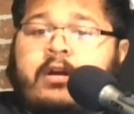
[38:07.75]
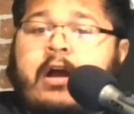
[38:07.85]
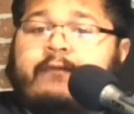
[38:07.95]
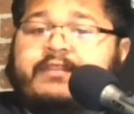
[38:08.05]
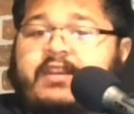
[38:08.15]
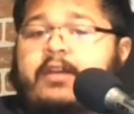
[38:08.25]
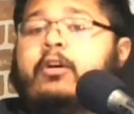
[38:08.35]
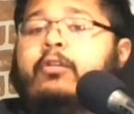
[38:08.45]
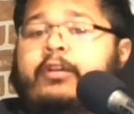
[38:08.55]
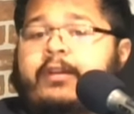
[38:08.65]
obviously I
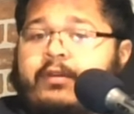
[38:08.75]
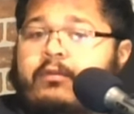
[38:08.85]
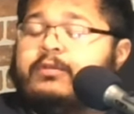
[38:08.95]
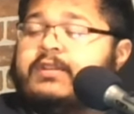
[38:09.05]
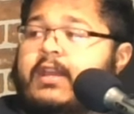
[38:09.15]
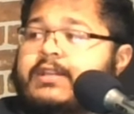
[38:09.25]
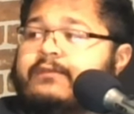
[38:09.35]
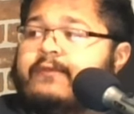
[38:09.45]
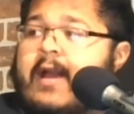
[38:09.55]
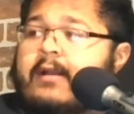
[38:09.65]
know they'll get the
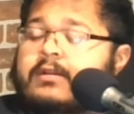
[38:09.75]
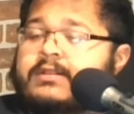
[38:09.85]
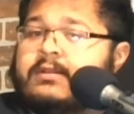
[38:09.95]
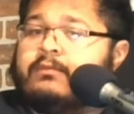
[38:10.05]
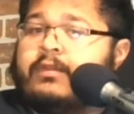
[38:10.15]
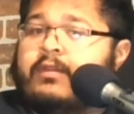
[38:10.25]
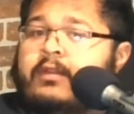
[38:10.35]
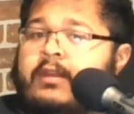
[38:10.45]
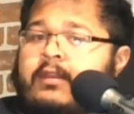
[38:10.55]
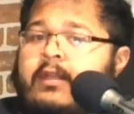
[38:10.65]
rotation factors in with the
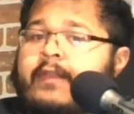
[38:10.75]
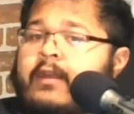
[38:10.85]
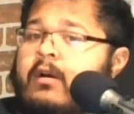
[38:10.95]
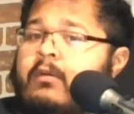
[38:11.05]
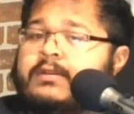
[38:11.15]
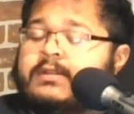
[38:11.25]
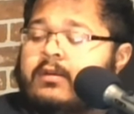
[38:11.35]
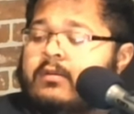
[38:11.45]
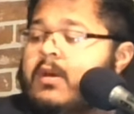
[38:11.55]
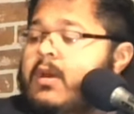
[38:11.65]
league like they always
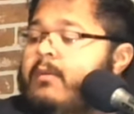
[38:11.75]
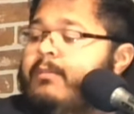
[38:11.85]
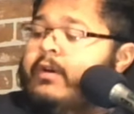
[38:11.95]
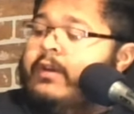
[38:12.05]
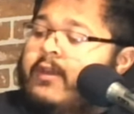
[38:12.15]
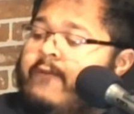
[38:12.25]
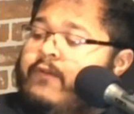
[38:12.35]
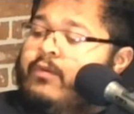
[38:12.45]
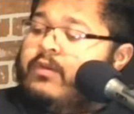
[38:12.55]
do, but if you